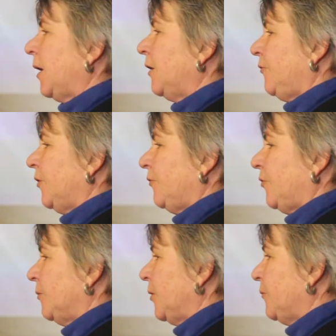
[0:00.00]
benefit
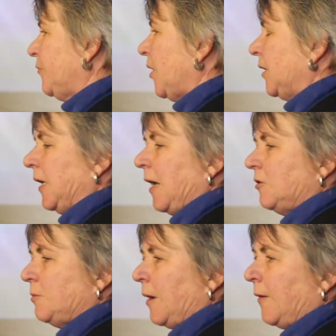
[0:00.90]
from finding
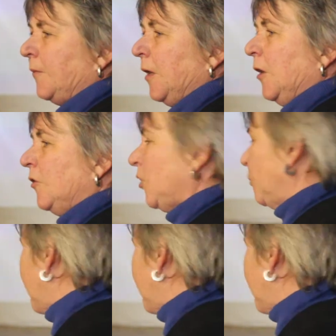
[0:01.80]
out about. So